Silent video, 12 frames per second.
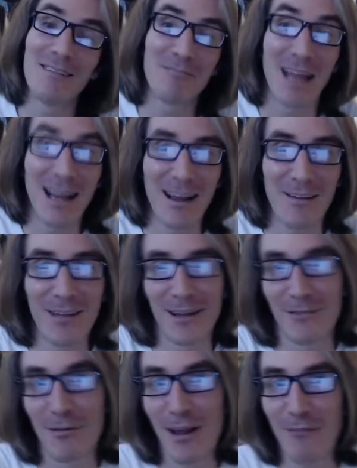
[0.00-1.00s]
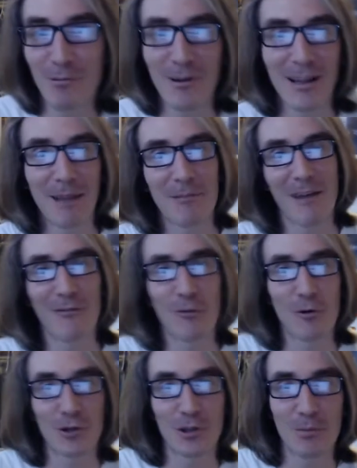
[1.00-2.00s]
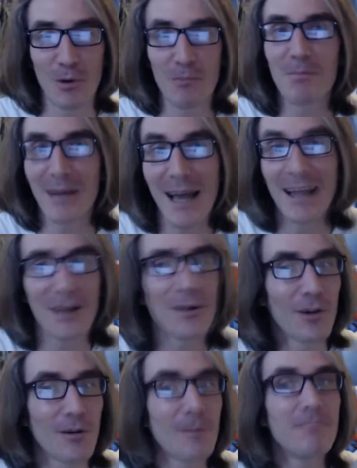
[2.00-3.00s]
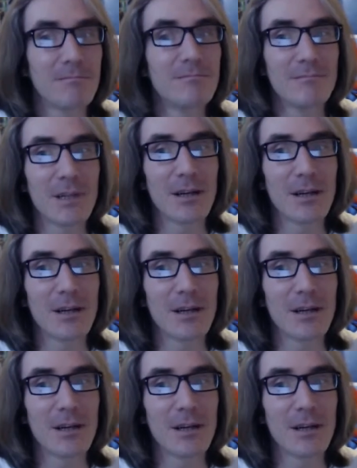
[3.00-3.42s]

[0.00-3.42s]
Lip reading: But like I said, self-proclaimed devil worshiper. But I killed her.